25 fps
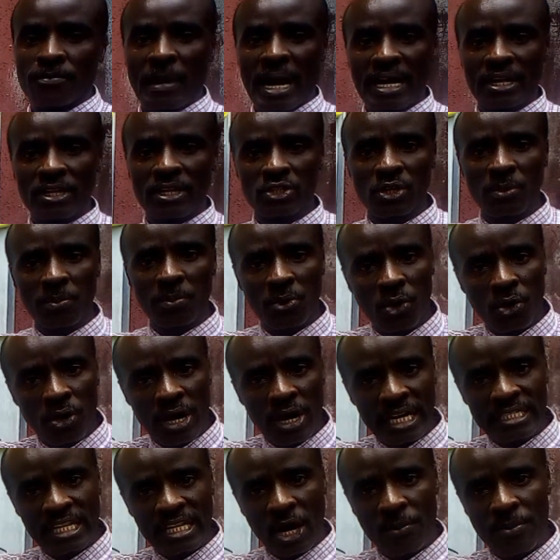magnesium
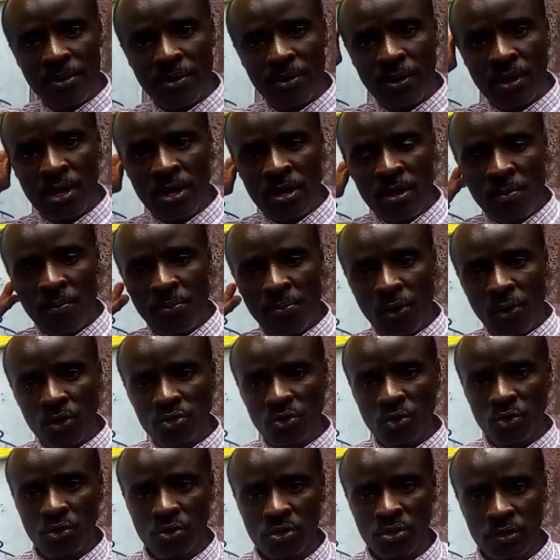chloride that will be
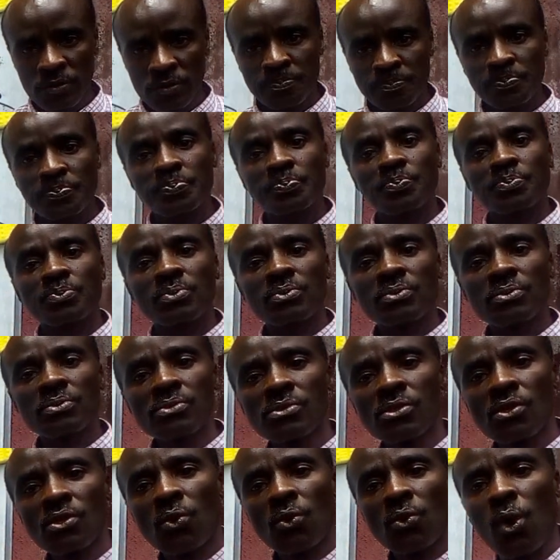produced.
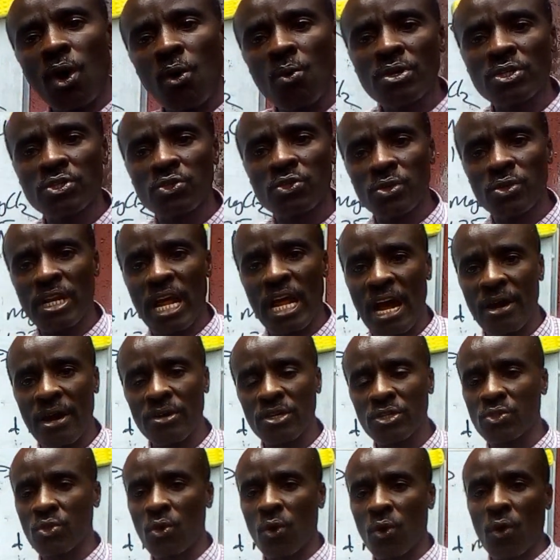What we do now
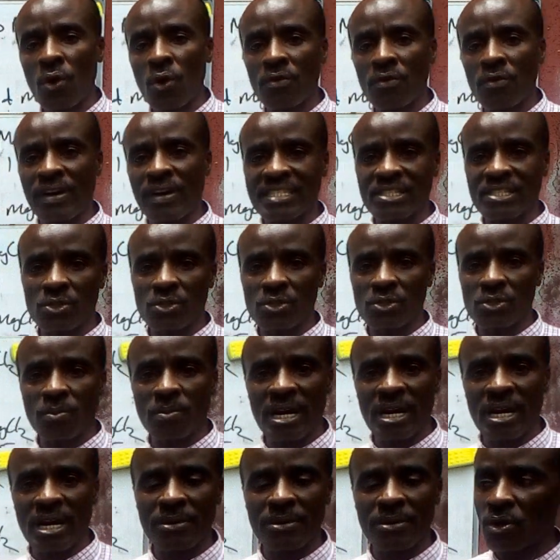is to convert it to
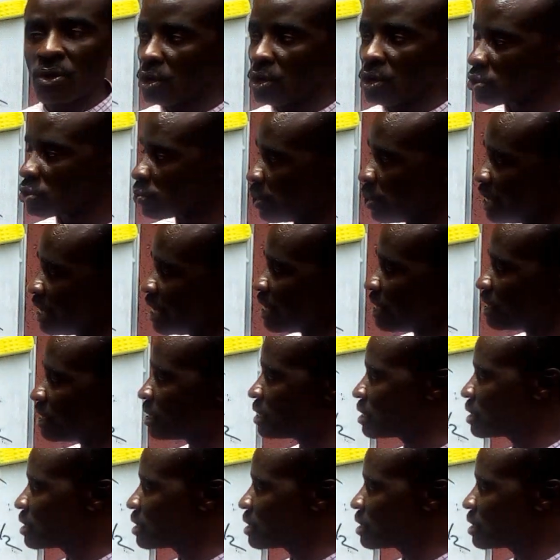mass, because we need